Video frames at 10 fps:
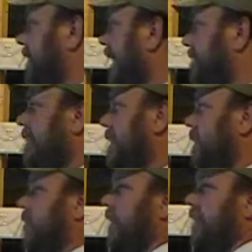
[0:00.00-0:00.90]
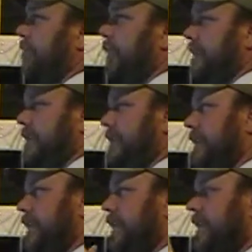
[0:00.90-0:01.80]
definitely don't want to you
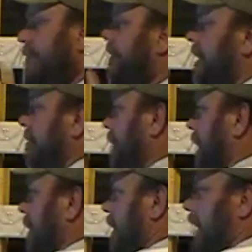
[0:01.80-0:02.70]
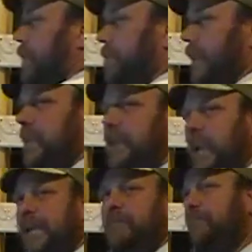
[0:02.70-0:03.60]
think you can fill up an LP
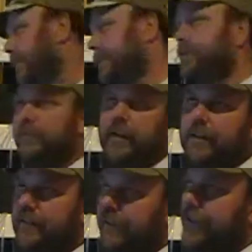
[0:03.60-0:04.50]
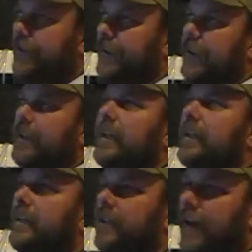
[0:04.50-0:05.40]
tank, pressurize
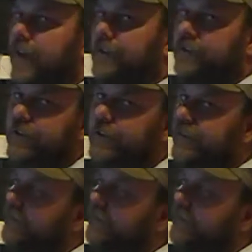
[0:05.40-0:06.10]
your hydrogen?